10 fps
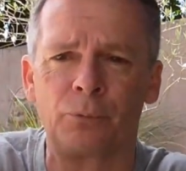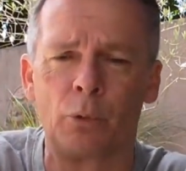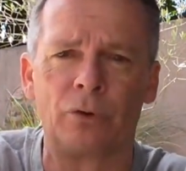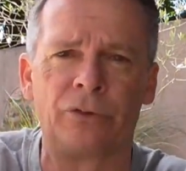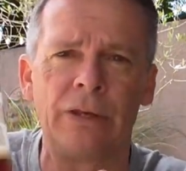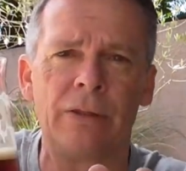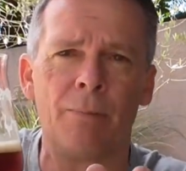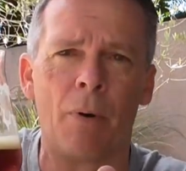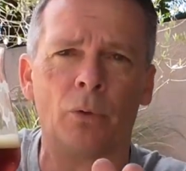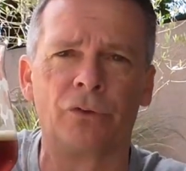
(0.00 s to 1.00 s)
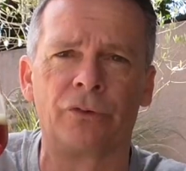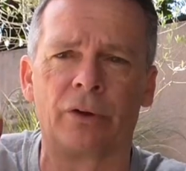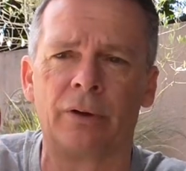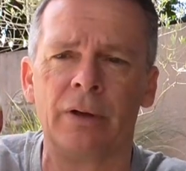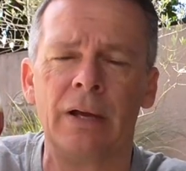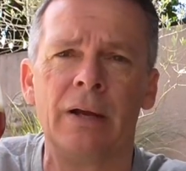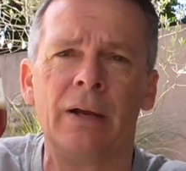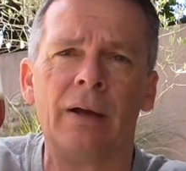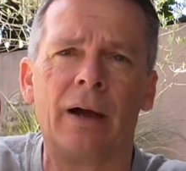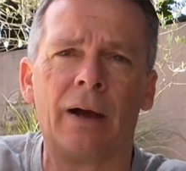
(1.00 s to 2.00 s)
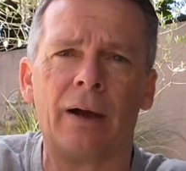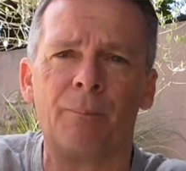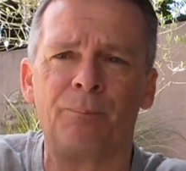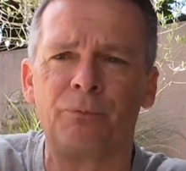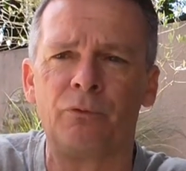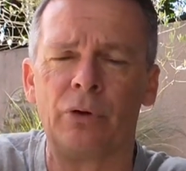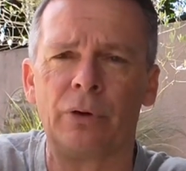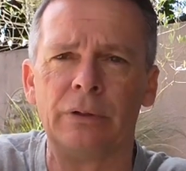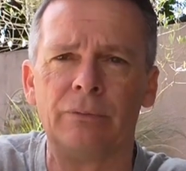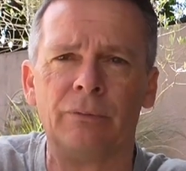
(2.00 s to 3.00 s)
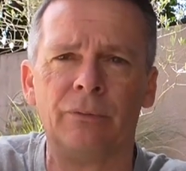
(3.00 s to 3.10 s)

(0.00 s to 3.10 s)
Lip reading: Whereas here the malts are very,